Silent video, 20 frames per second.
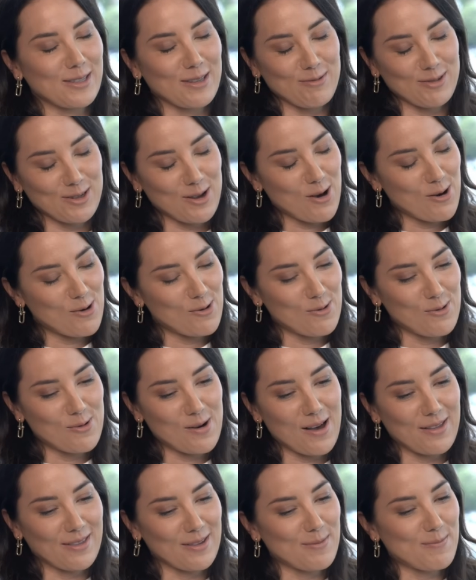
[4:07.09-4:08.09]
And there was a whole
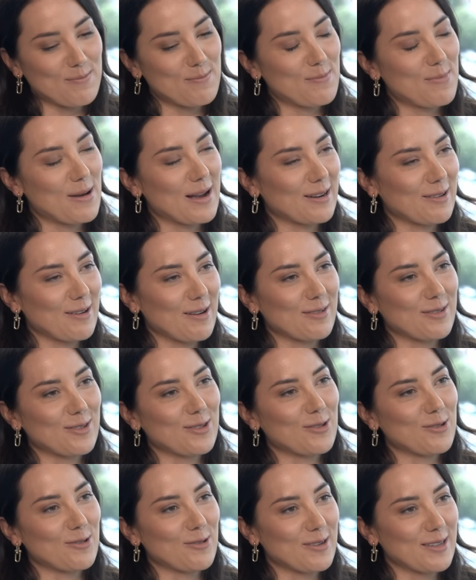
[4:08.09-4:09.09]
other background of
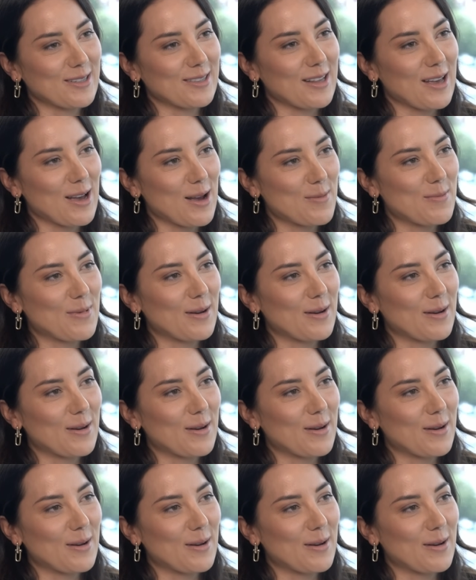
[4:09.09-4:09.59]
stories there,